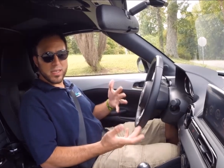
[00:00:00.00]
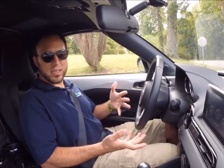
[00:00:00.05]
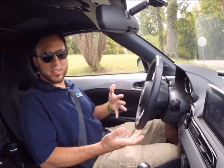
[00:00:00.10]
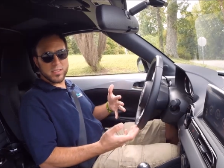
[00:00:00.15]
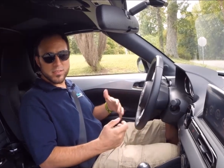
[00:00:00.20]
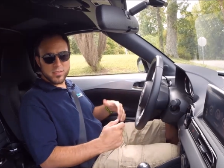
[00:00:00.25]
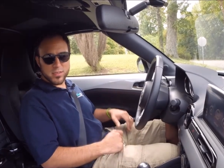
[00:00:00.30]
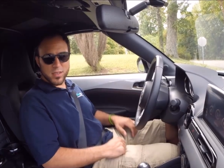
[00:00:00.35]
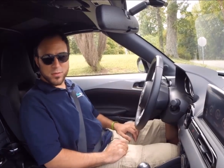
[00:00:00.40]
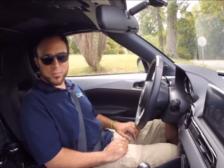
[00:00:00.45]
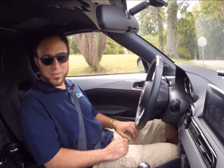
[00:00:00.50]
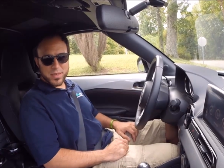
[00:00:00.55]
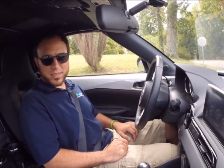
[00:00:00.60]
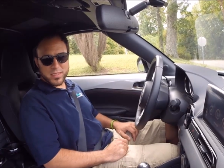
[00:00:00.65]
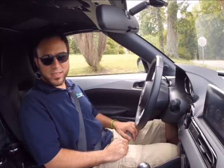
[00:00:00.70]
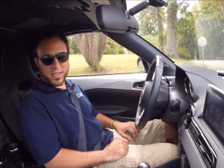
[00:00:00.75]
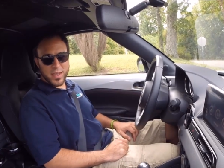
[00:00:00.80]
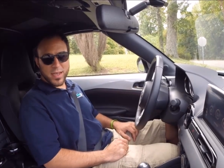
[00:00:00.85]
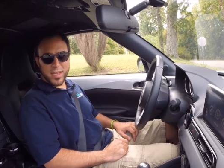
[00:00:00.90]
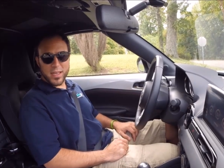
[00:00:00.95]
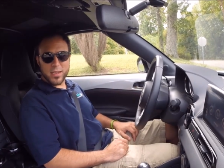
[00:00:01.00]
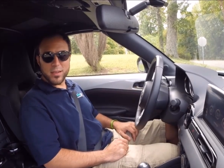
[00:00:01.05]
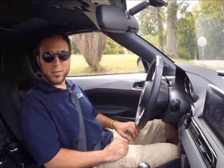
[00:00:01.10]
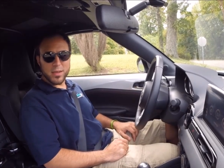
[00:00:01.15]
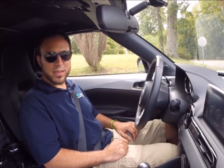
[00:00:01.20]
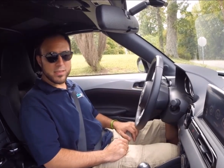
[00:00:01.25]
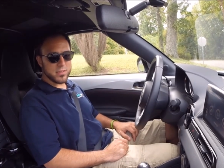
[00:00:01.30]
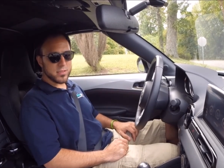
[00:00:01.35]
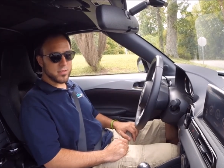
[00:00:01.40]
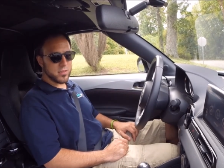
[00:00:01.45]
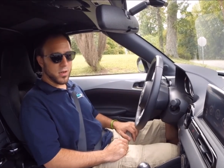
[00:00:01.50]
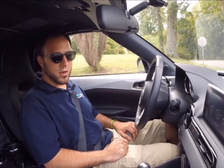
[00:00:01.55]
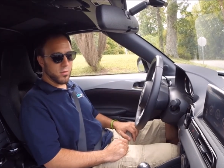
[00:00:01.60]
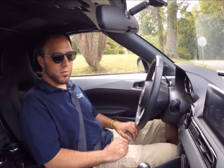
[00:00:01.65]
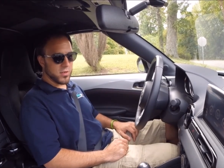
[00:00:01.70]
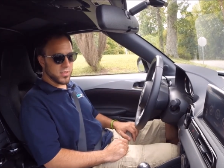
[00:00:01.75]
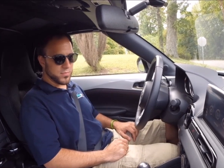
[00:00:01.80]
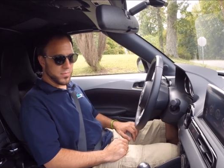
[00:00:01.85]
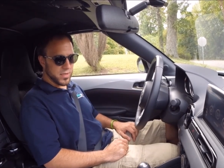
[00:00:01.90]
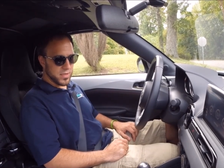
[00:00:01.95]
is a bit tight, as it's
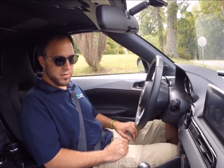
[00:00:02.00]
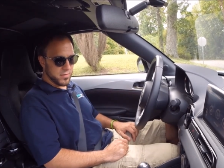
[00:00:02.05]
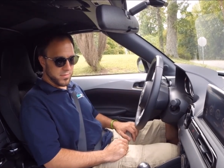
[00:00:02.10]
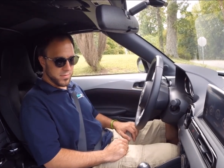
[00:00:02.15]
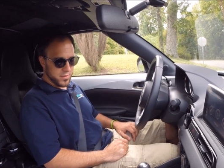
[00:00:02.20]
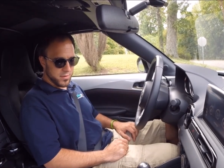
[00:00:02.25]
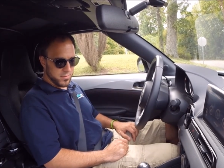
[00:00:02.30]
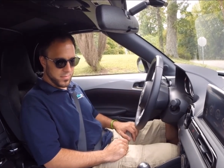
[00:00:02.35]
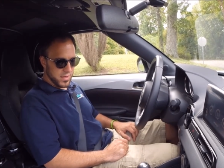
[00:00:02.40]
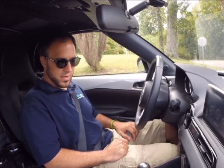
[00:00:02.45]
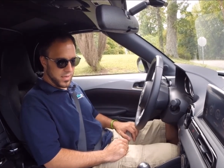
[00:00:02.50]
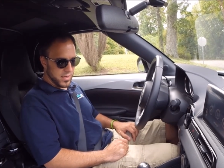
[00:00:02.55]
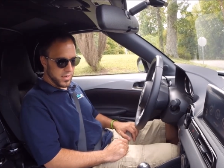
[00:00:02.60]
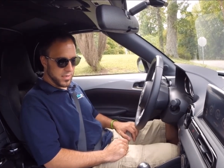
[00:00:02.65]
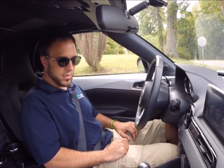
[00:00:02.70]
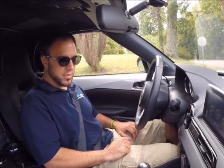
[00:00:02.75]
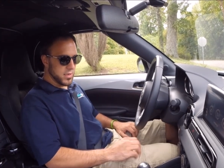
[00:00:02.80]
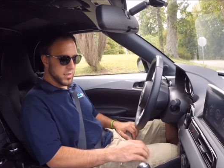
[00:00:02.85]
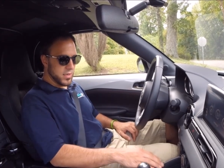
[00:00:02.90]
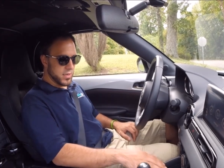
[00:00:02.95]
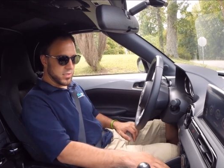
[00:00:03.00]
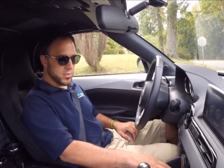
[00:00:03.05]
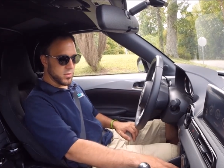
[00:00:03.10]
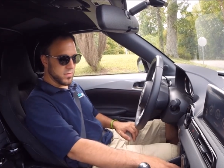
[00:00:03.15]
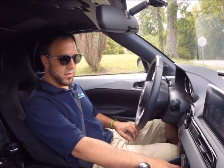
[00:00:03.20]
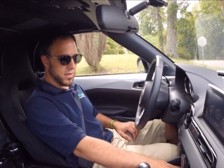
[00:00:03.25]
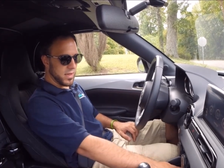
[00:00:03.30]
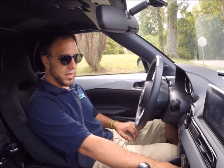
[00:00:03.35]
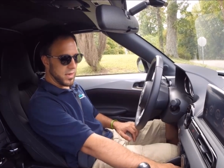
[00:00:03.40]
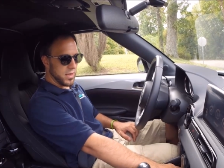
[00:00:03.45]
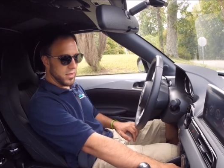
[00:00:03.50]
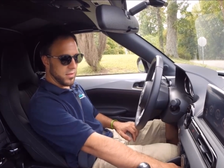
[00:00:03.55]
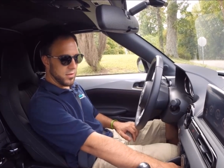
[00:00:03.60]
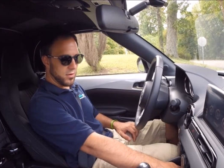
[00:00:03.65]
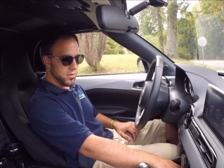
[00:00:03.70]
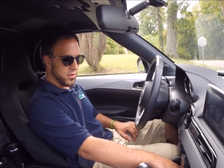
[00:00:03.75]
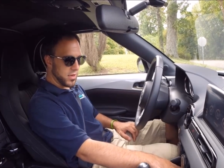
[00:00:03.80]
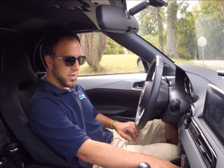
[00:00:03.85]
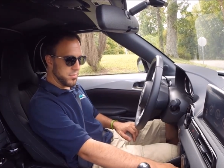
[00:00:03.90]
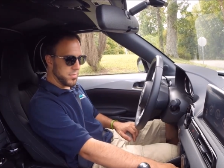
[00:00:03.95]
always been for a Miata. So we've got a
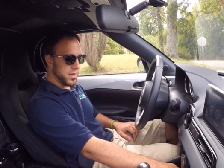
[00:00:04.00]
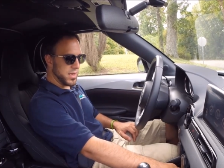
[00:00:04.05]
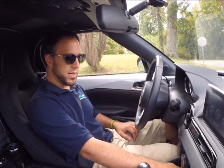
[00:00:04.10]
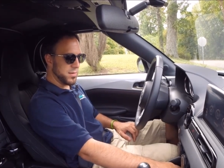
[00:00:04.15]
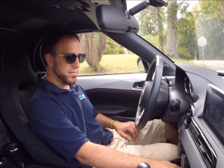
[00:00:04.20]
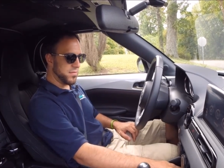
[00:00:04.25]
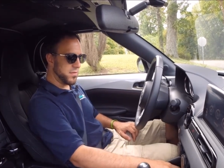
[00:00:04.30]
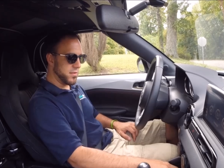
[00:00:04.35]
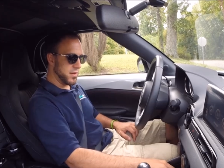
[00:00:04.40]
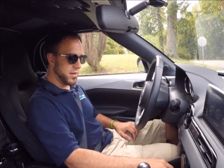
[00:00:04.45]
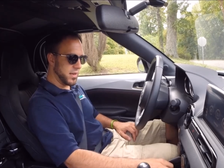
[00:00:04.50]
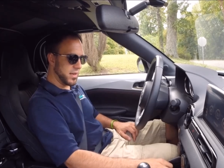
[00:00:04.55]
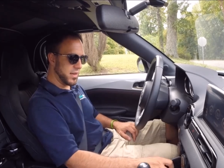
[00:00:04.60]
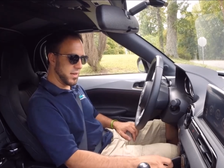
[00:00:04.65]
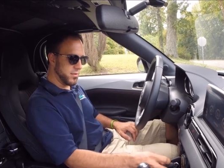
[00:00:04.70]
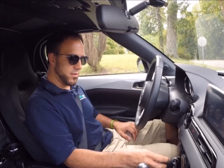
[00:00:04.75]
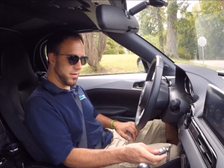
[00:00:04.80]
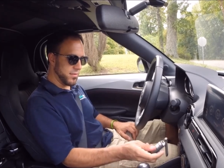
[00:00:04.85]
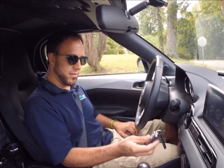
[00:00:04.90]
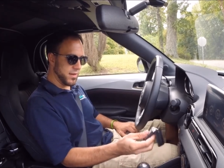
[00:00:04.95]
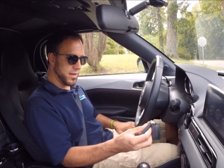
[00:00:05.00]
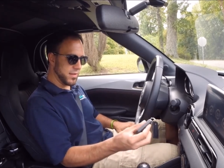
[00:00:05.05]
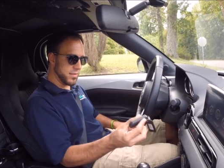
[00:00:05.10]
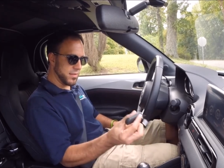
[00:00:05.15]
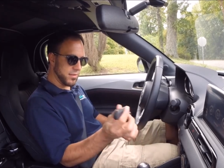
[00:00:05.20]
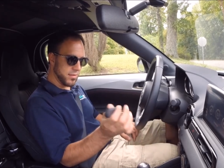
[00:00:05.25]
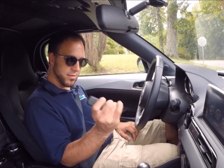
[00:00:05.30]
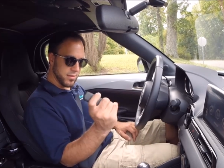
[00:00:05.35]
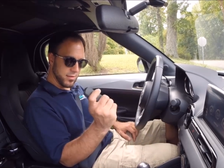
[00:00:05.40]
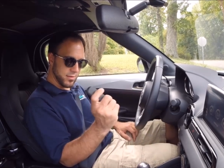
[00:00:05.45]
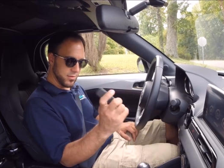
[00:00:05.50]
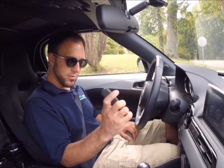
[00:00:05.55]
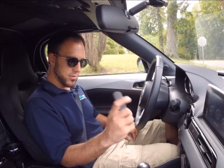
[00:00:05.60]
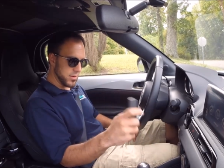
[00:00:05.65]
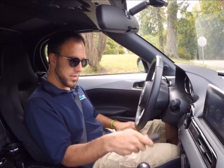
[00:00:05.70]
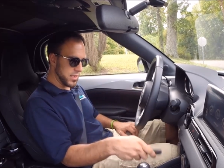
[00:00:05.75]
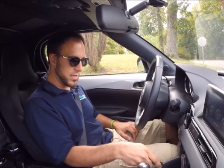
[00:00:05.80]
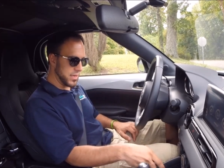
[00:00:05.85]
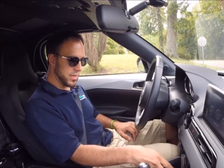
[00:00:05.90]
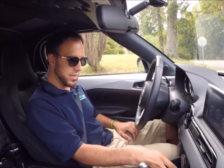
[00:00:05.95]
little cubby up front here where I've got the
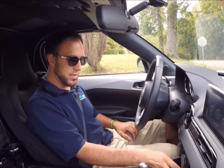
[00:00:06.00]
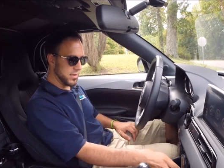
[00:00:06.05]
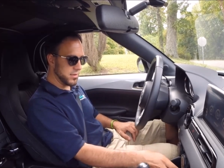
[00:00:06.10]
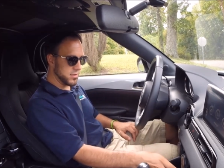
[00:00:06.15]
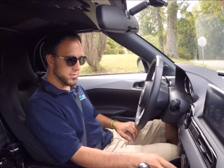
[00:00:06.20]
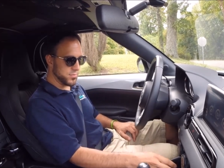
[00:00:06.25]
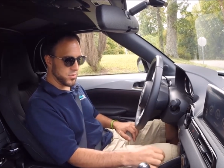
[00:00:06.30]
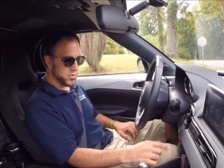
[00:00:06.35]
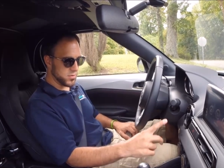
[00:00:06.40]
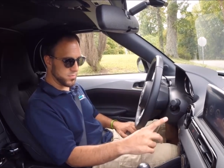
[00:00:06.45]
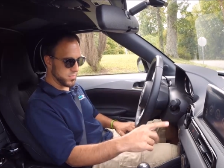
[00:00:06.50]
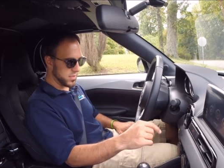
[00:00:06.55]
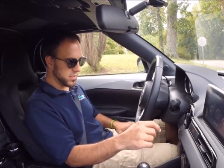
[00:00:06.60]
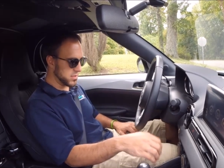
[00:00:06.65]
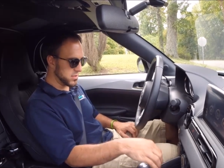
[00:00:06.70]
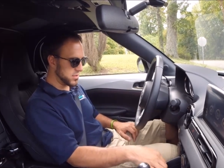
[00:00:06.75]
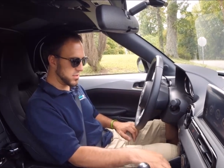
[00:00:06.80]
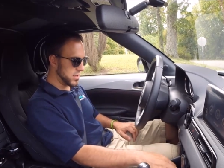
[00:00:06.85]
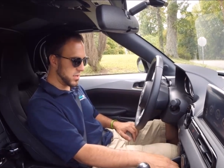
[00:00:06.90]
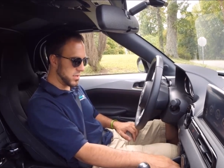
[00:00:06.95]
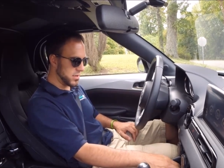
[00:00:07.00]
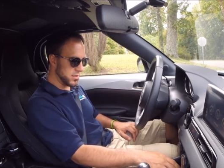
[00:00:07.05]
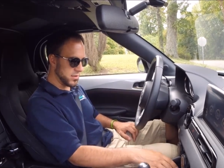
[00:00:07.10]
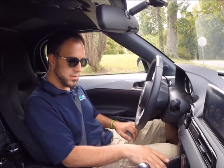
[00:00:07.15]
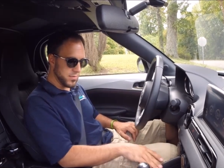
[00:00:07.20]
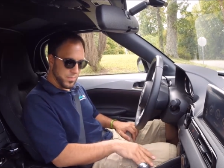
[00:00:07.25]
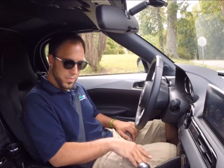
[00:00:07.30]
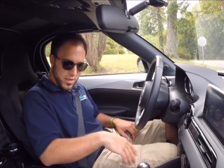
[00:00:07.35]
little key to push button start.